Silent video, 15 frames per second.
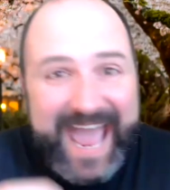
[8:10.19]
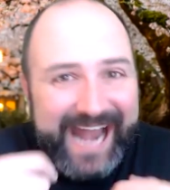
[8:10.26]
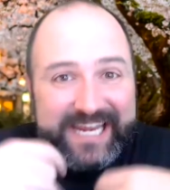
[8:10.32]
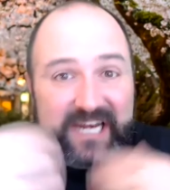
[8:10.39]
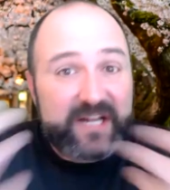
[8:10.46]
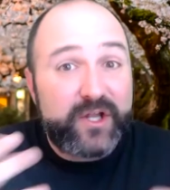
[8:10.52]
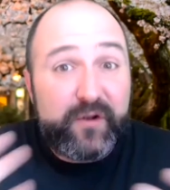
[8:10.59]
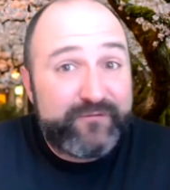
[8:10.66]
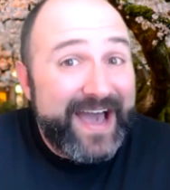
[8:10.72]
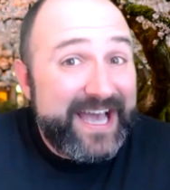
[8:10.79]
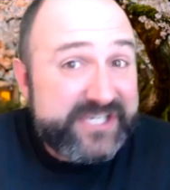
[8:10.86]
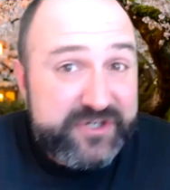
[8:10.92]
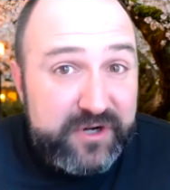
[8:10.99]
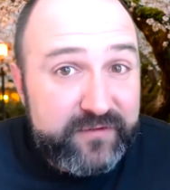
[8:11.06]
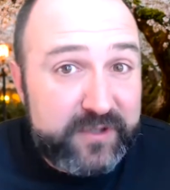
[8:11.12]
and get a little
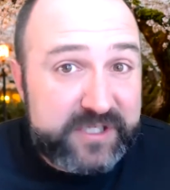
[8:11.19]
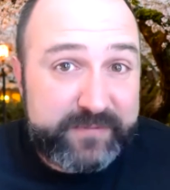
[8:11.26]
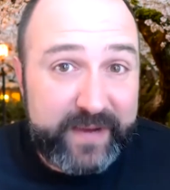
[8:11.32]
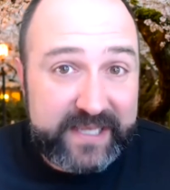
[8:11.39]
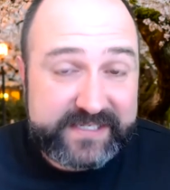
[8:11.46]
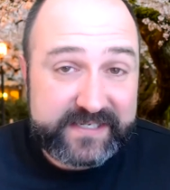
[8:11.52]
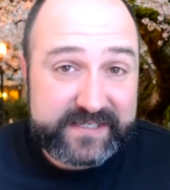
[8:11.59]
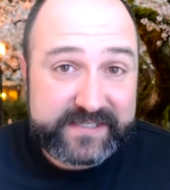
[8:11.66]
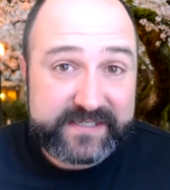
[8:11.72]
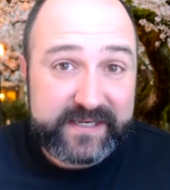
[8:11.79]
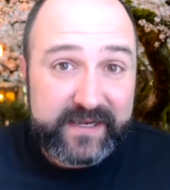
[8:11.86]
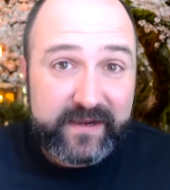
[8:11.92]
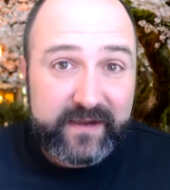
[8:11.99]
faster in those spaces.